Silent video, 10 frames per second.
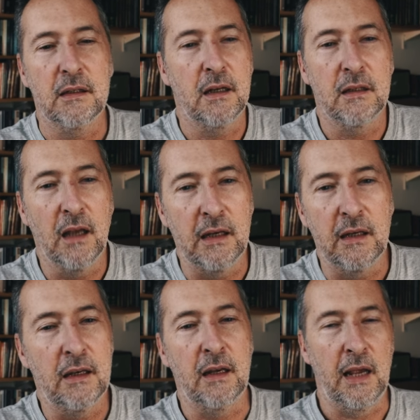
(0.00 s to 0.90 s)
I
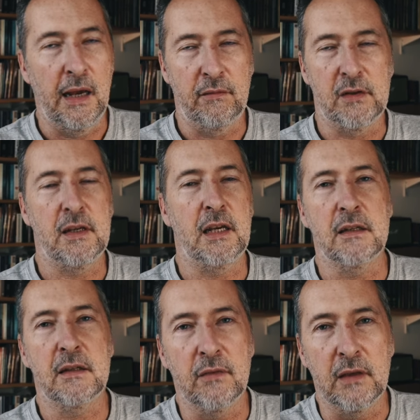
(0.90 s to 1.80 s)
didn't have a
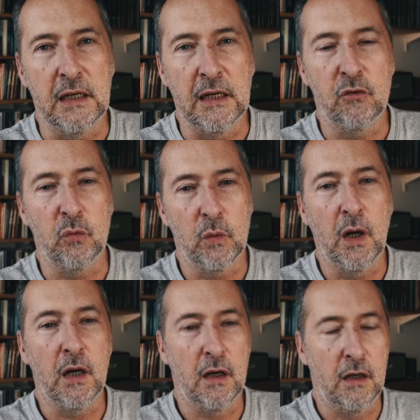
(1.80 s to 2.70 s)
taste for the actual
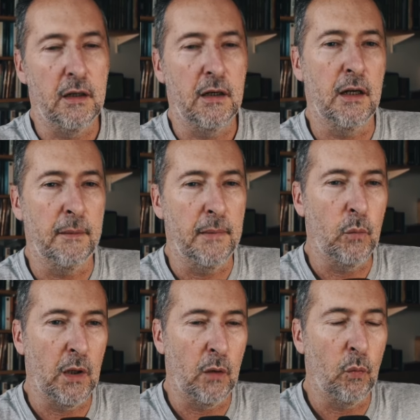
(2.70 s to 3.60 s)
work. And
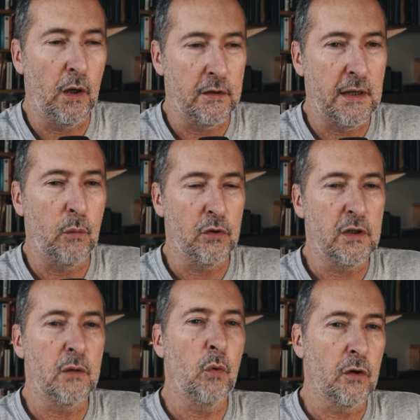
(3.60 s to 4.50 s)
when I worked out what
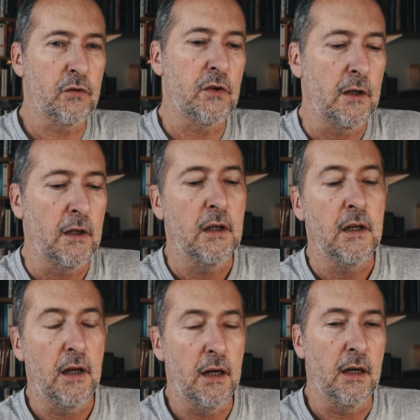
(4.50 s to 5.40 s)
it was,
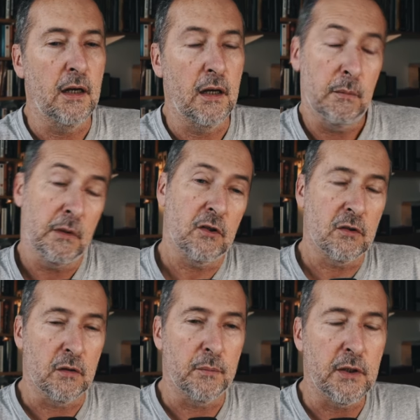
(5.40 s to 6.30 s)
I mean, just
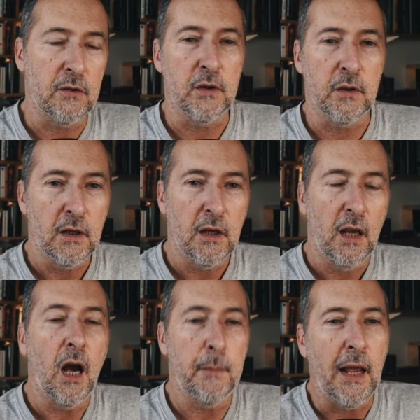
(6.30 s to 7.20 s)
on a personal note,
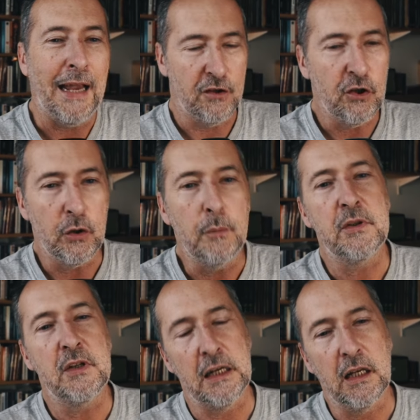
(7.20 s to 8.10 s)
I mean, I had two
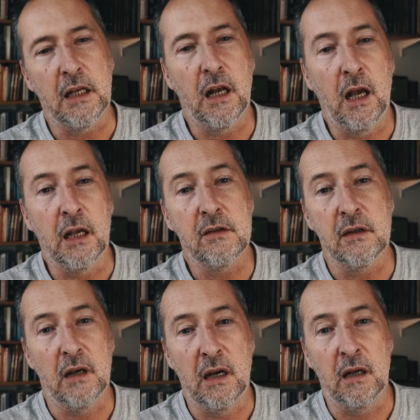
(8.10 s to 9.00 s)
particular clients,
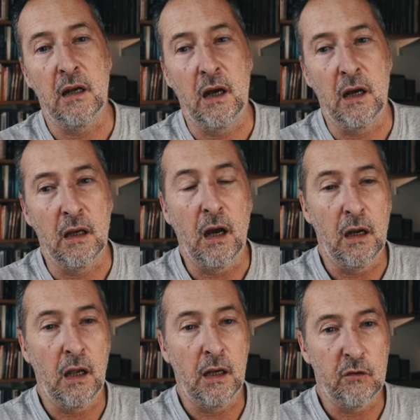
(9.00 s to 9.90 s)
and I
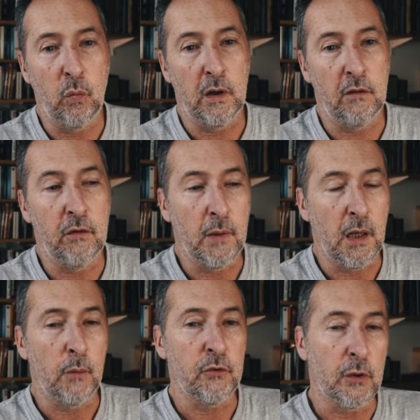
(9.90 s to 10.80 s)
liked one of them, and
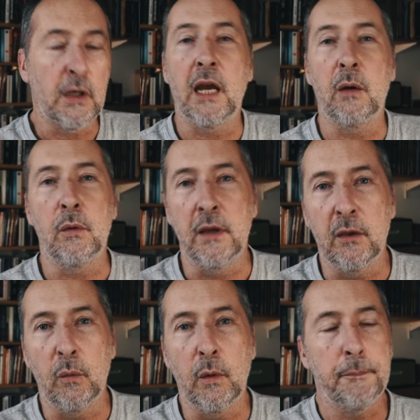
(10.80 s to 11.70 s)
I was okay with the other one.